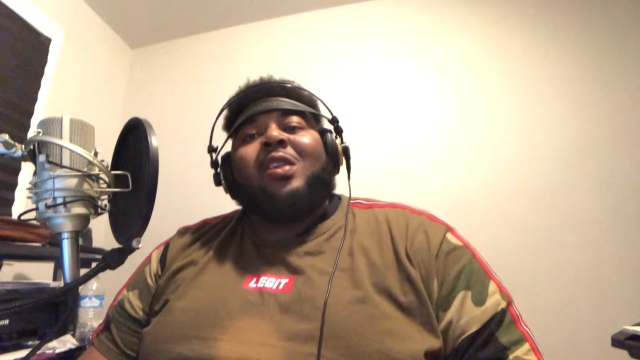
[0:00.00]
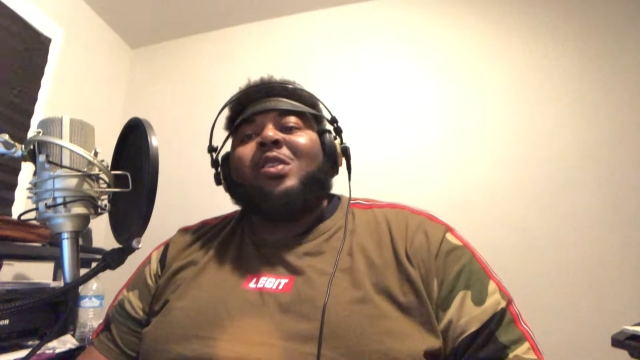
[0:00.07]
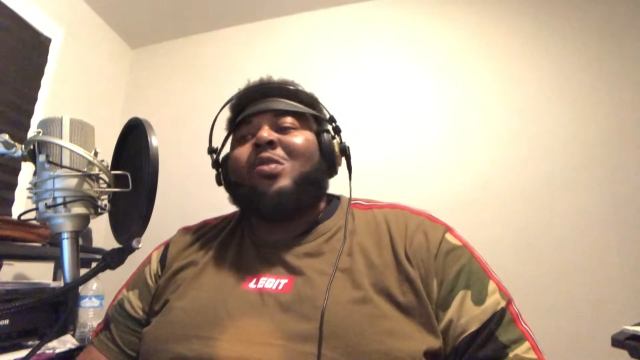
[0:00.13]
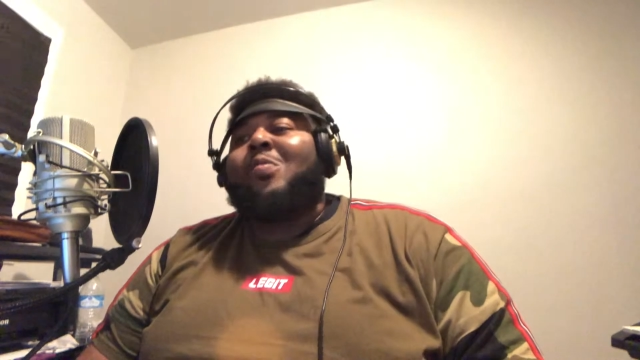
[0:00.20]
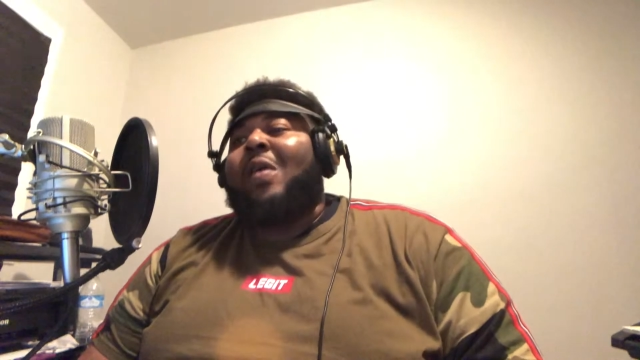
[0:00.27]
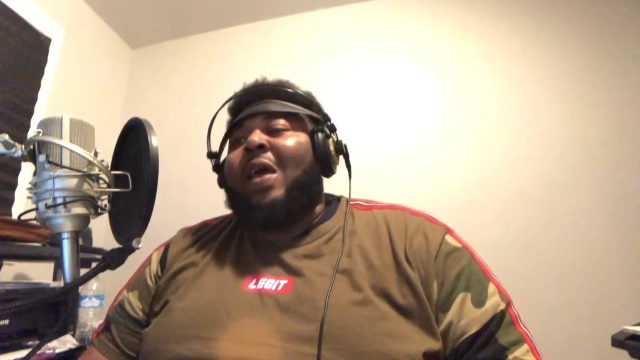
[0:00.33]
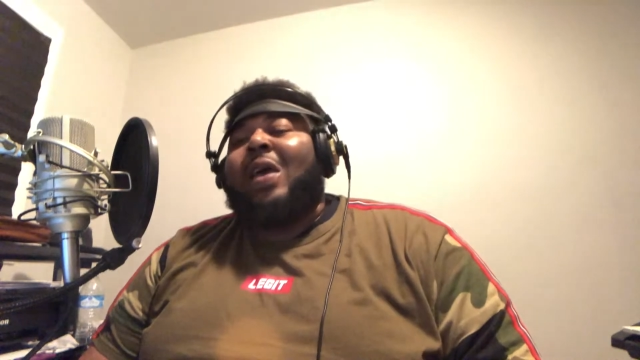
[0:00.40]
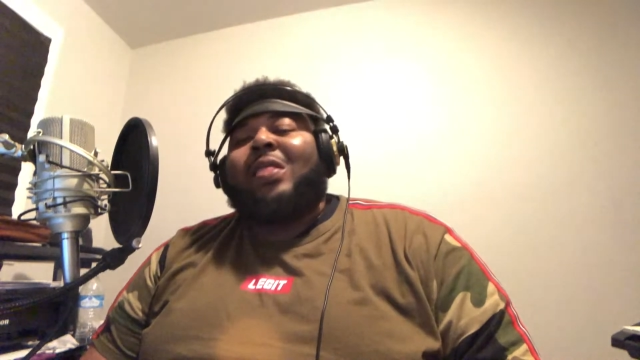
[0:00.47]

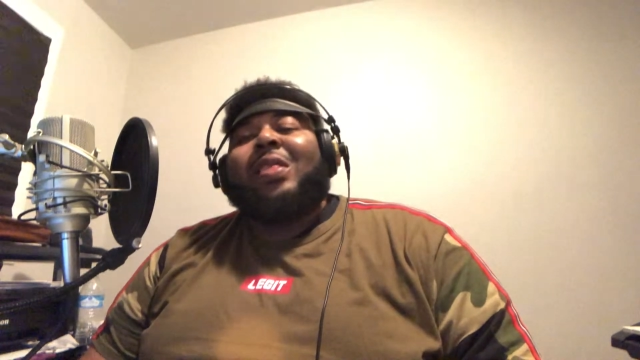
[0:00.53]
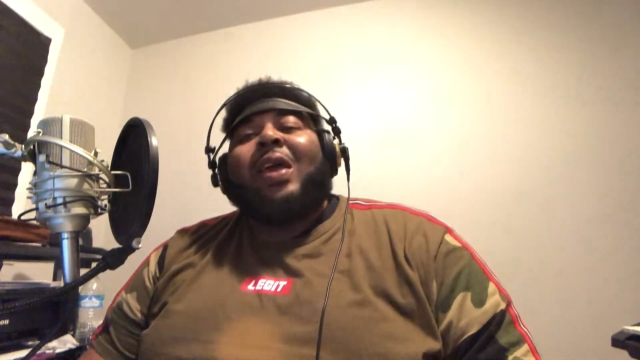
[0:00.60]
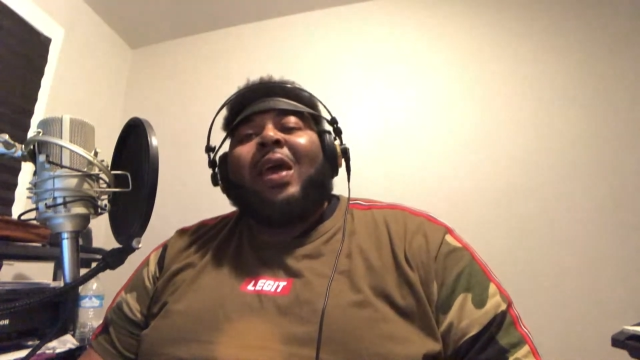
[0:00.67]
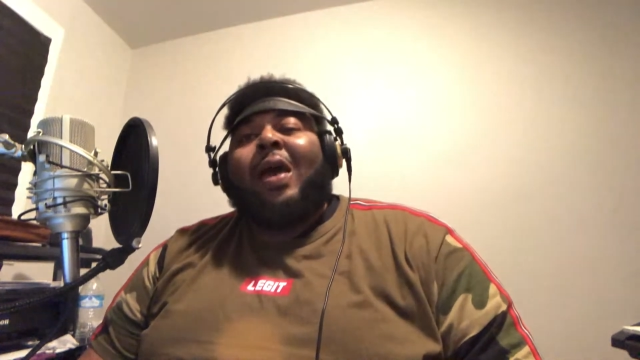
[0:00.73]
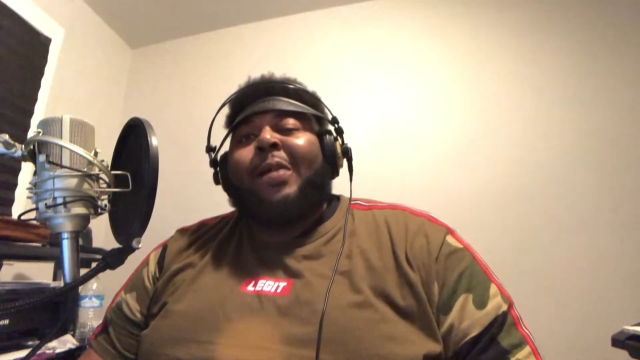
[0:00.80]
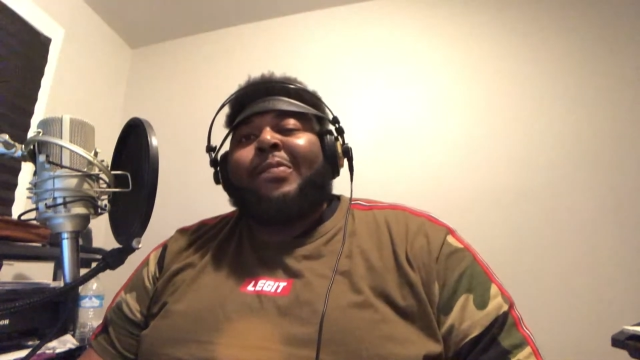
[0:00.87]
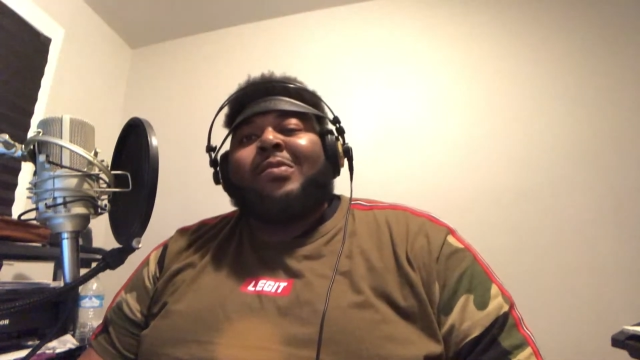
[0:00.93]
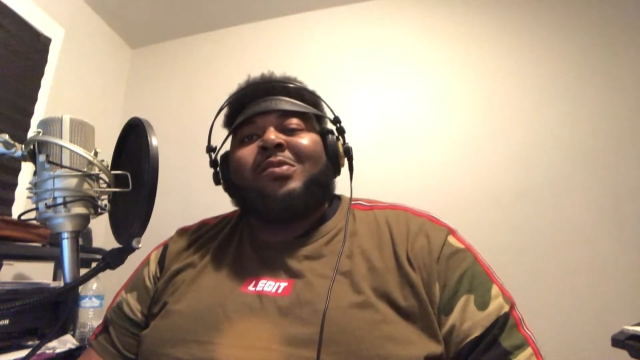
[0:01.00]
You had
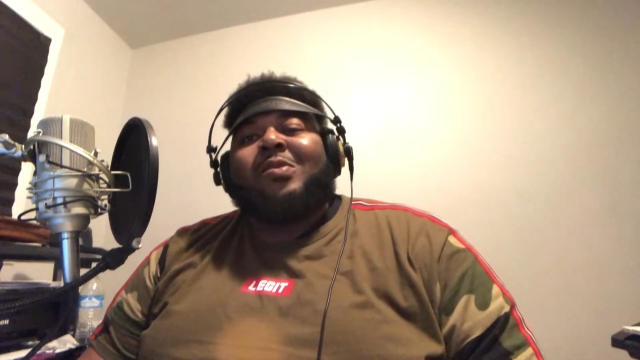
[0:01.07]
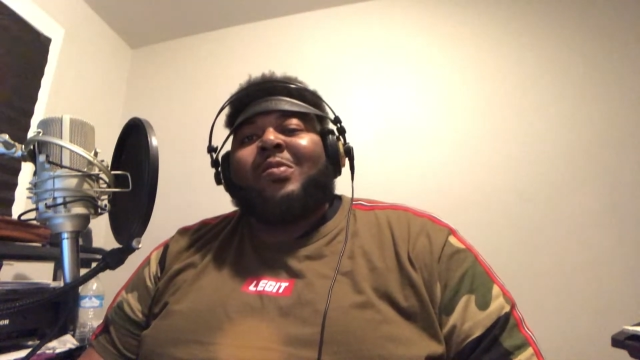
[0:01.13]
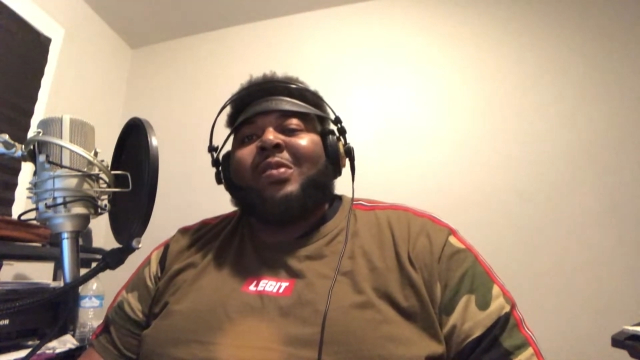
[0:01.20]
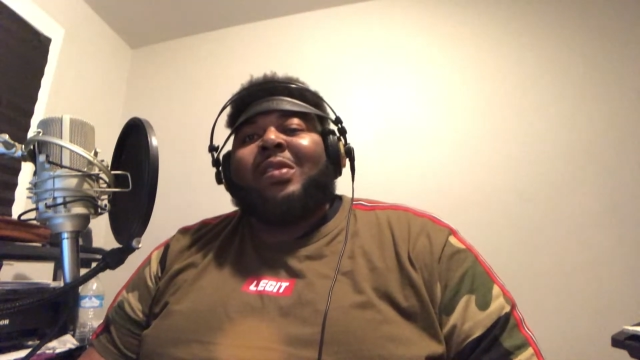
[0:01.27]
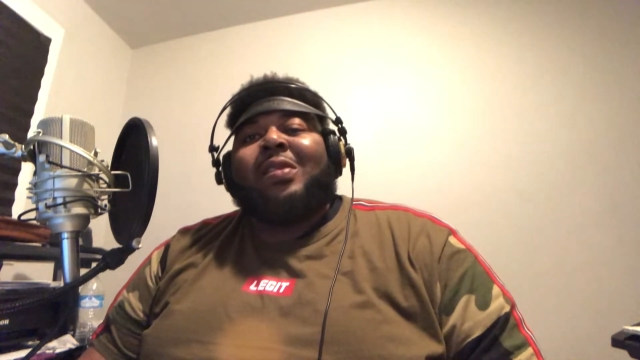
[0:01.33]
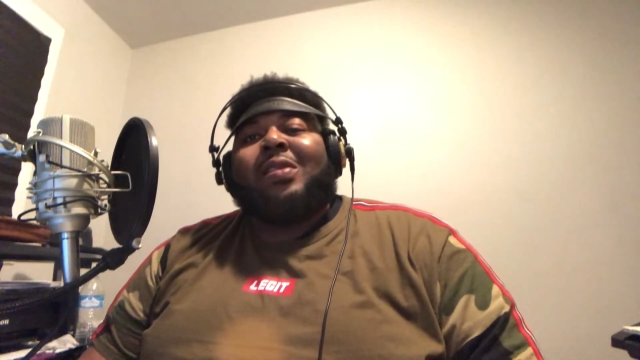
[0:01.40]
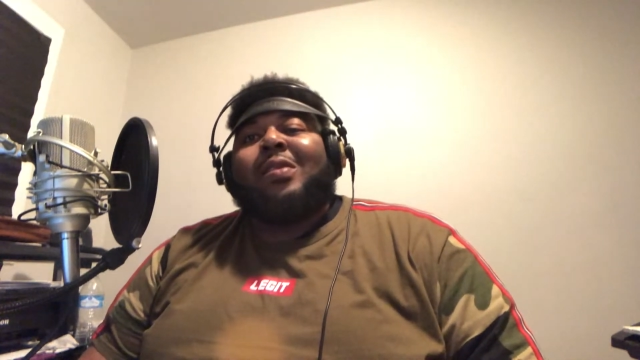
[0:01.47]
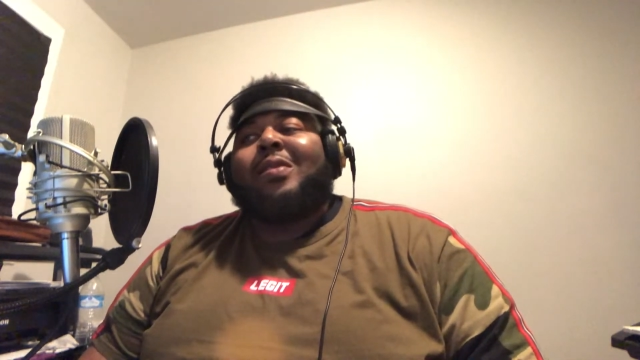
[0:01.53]
that
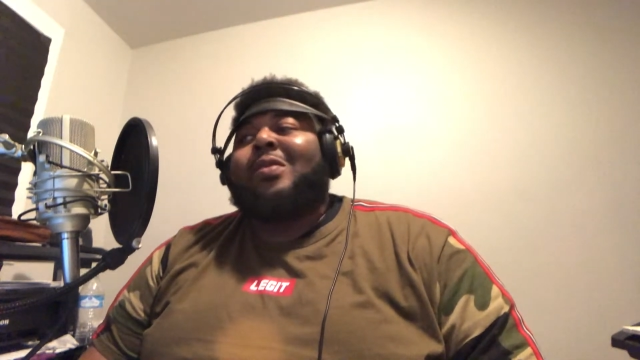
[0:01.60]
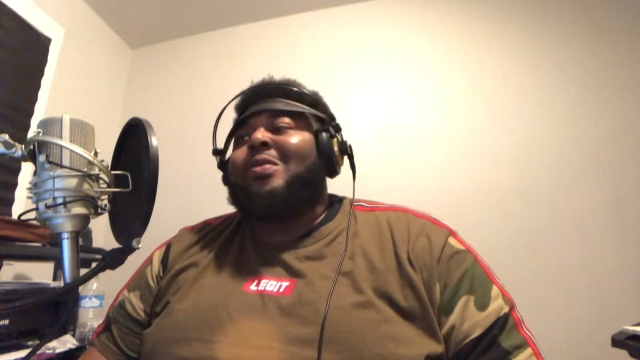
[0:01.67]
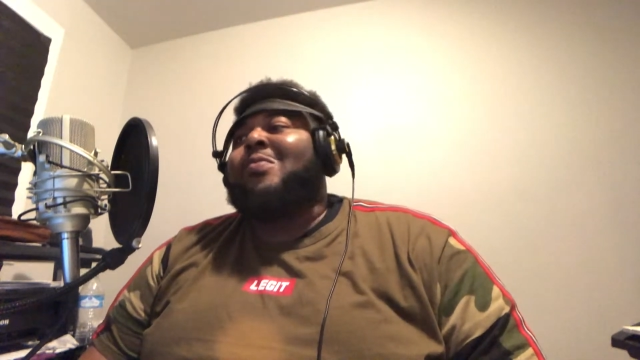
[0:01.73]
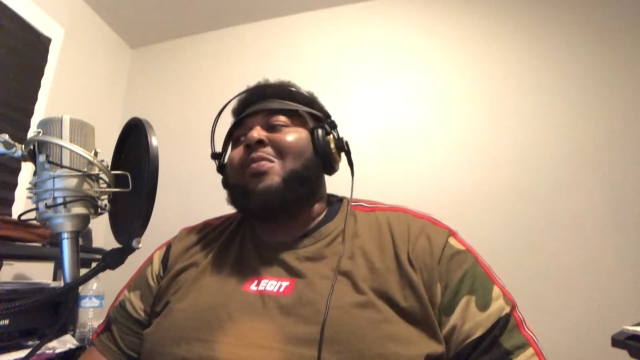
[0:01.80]
opportunity.